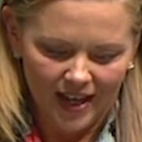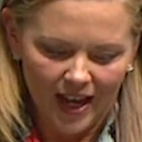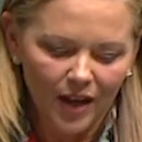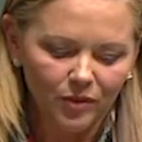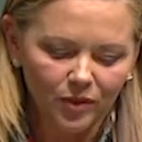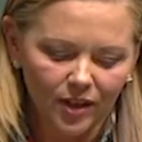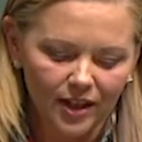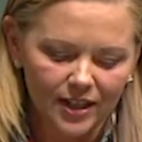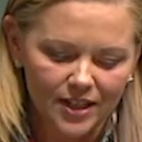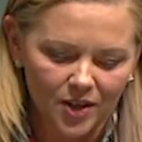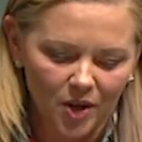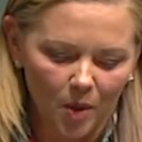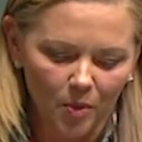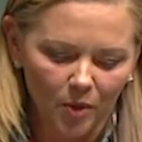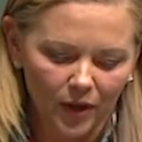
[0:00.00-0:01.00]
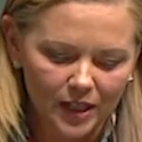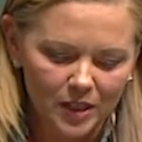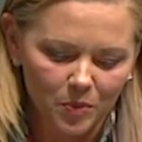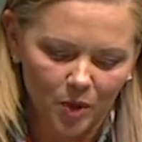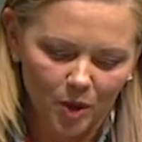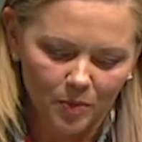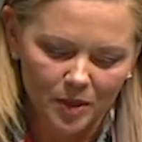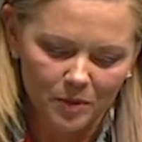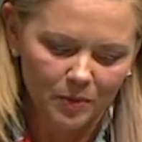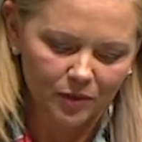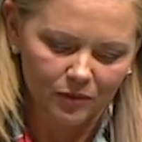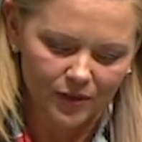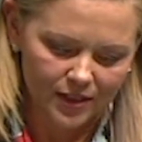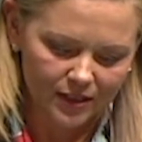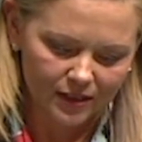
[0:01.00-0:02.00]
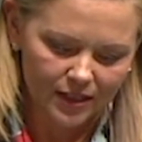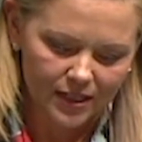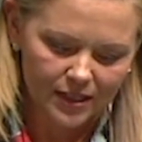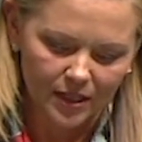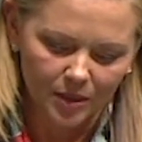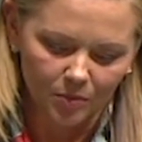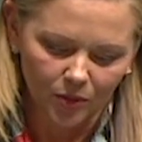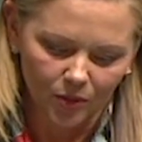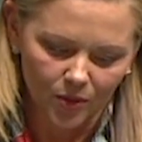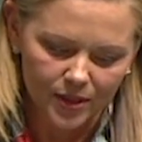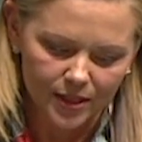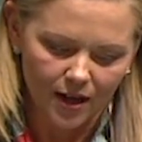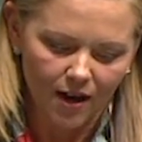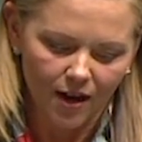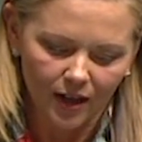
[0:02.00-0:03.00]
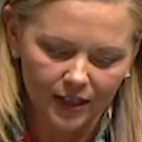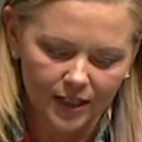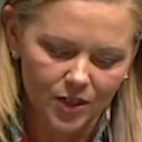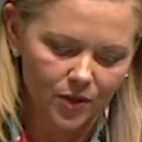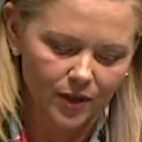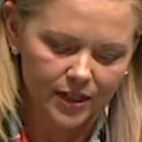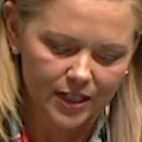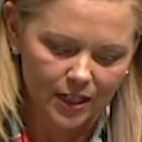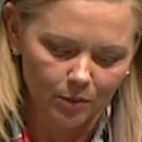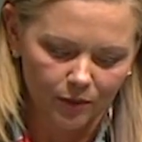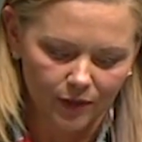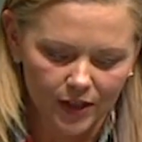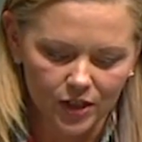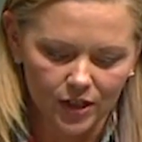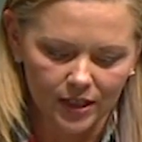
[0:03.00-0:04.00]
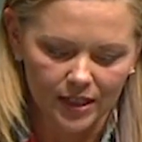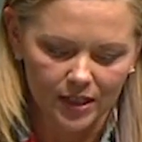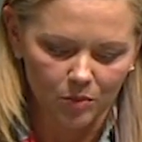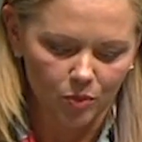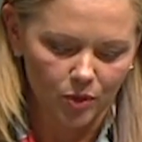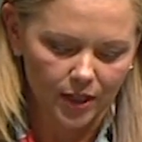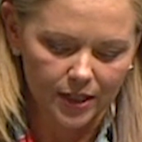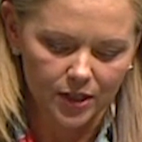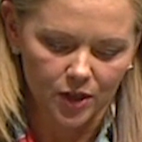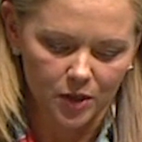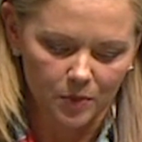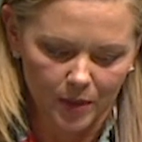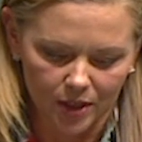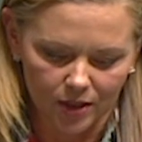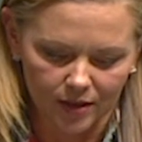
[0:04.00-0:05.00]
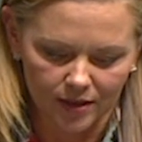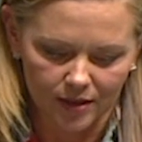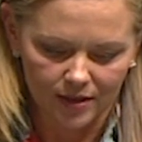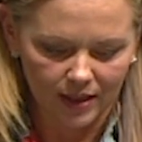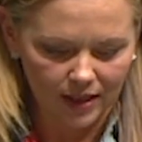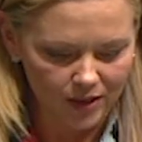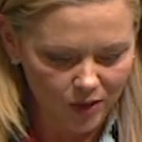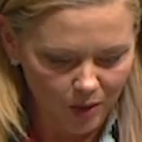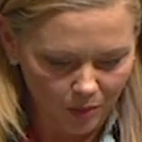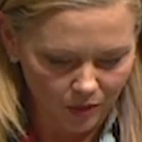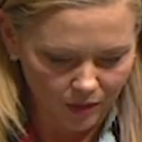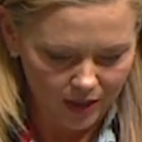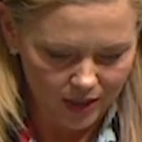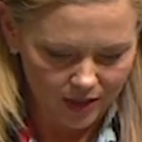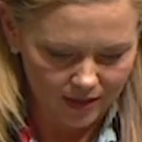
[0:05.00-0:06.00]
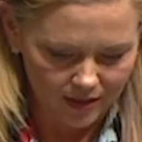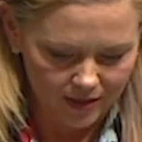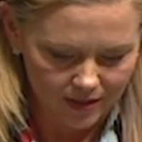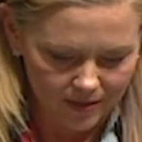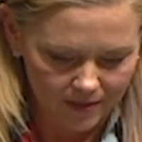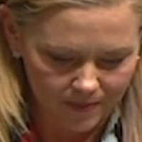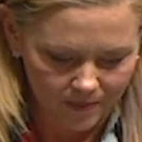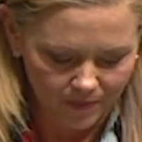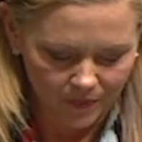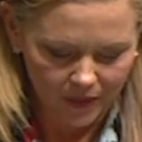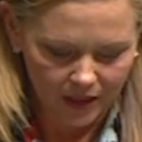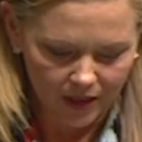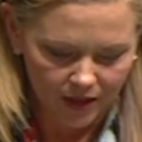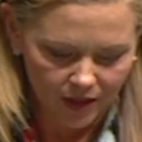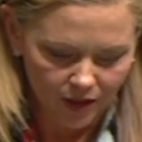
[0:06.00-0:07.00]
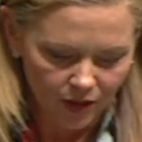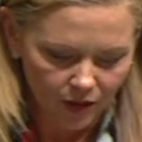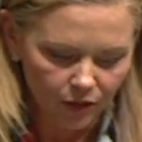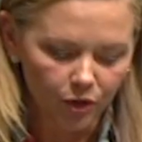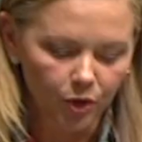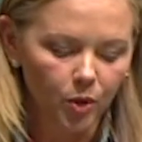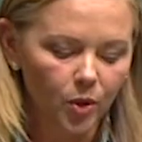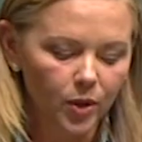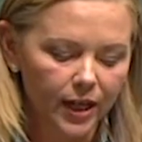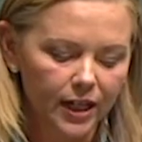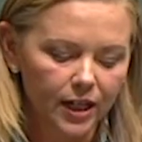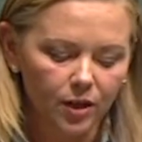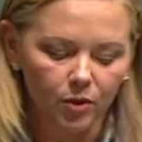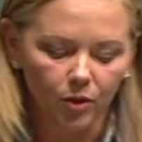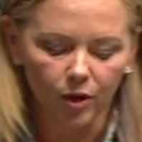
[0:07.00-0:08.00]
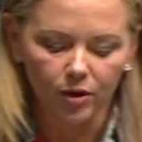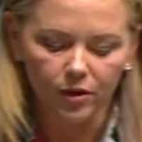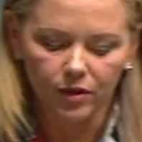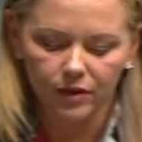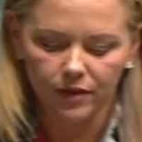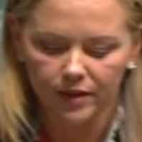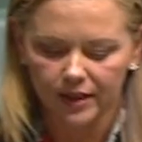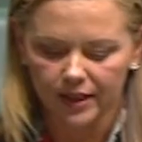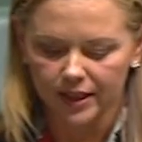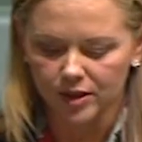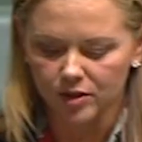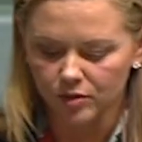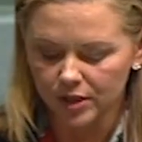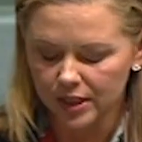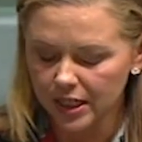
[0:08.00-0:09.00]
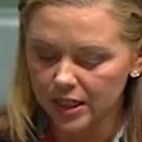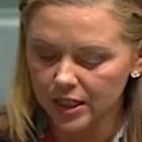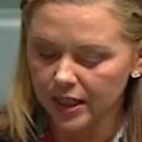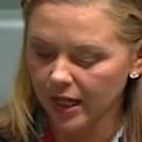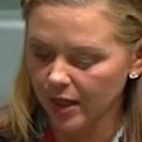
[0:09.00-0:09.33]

Avlight operates purpose-built facilities and employs a highly trained team of engineers and production specialists in its operations. Through organic growth and strategic